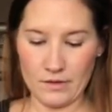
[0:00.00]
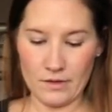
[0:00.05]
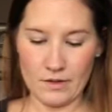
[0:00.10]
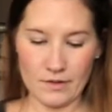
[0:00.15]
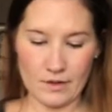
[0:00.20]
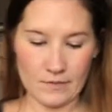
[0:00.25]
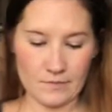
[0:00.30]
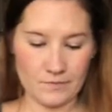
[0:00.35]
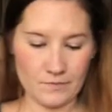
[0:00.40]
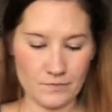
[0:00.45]
All
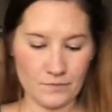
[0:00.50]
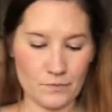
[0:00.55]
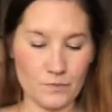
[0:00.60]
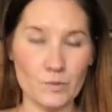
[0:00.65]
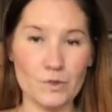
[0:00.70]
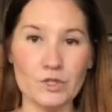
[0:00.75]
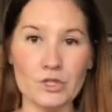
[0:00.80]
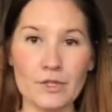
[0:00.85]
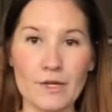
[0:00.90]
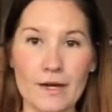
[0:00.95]
right,
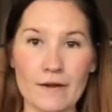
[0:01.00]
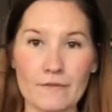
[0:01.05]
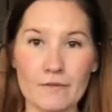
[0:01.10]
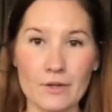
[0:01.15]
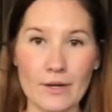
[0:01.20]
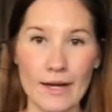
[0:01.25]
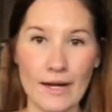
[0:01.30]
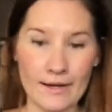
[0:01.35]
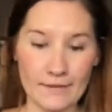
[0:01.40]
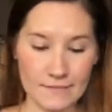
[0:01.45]
once you have
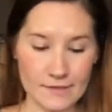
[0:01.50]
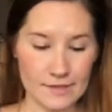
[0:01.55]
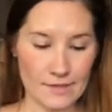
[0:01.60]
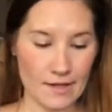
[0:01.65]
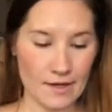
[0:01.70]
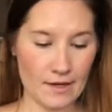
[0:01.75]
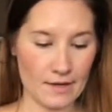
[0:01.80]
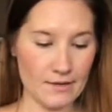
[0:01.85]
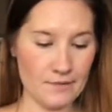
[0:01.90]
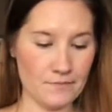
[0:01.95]
your halves
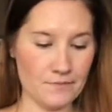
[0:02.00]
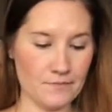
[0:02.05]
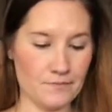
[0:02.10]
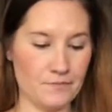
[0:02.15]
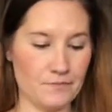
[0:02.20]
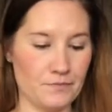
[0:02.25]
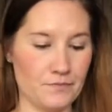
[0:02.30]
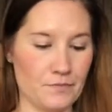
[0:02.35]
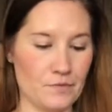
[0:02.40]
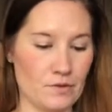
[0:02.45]
cut,
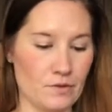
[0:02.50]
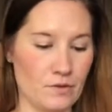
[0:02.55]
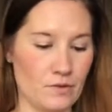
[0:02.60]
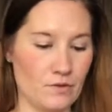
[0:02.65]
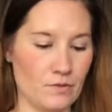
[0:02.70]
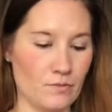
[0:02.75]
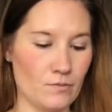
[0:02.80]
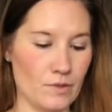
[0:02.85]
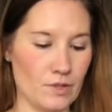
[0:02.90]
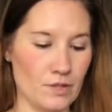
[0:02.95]

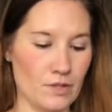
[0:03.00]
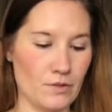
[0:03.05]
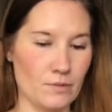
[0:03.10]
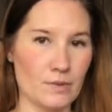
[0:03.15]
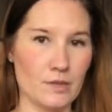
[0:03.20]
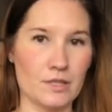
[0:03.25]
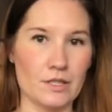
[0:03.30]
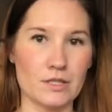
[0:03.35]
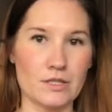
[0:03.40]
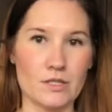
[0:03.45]
what you
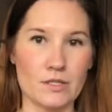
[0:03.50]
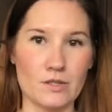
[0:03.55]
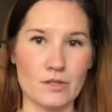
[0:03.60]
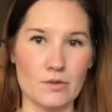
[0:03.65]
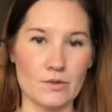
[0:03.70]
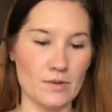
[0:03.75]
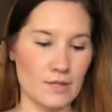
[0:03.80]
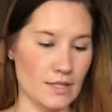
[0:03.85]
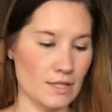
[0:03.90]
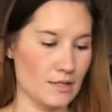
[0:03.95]
want to
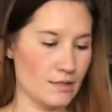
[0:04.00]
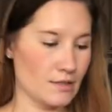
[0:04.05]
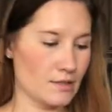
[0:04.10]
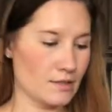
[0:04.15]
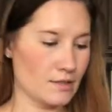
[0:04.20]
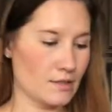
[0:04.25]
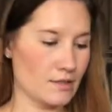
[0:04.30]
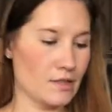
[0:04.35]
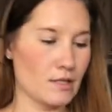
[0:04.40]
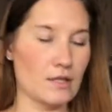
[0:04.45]
do
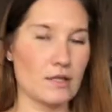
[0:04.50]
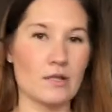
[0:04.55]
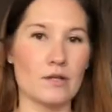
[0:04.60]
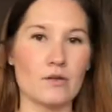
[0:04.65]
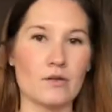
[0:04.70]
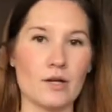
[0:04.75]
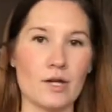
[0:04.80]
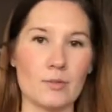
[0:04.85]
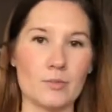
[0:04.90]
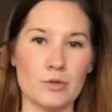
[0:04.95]
is
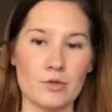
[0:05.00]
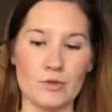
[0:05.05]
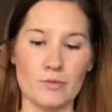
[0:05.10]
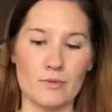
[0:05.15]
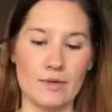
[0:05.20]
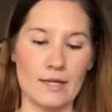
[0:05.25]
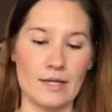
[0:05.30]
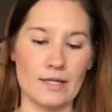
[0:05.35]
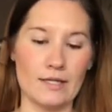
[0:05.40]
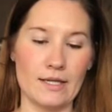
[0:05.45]
grab your
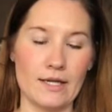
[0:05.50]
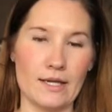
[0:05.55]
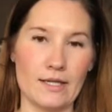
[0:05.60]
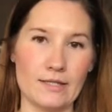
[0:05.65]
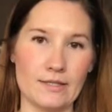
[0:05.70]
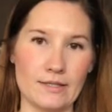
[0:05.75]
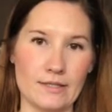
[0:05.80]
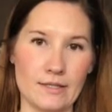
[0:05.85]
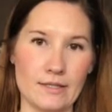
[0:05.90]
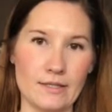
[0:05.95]
red
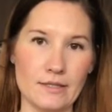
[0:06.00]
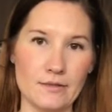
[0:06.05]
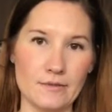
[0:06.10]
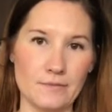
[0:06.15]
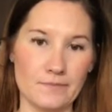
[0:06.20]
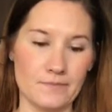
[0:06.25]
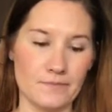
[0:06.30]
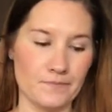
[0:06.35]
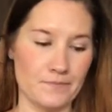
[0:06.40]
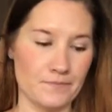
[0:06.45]
icing